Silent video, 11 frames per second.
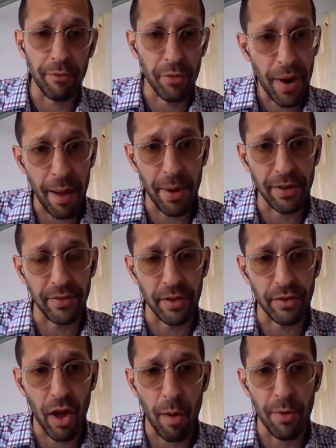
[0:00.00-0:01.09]
rabbis in the
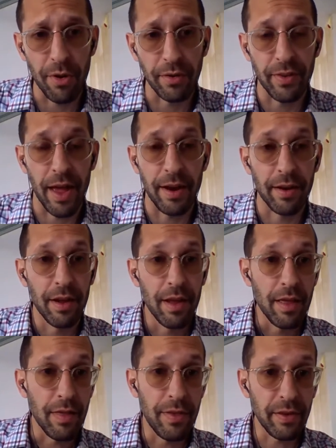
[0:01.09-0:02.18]
Talmud is that
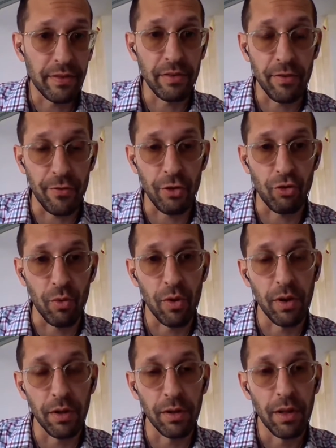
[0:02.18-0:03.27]
this
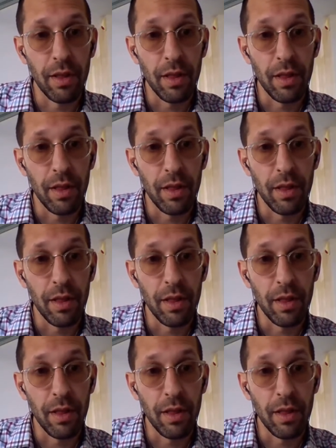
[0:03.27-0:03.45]
individual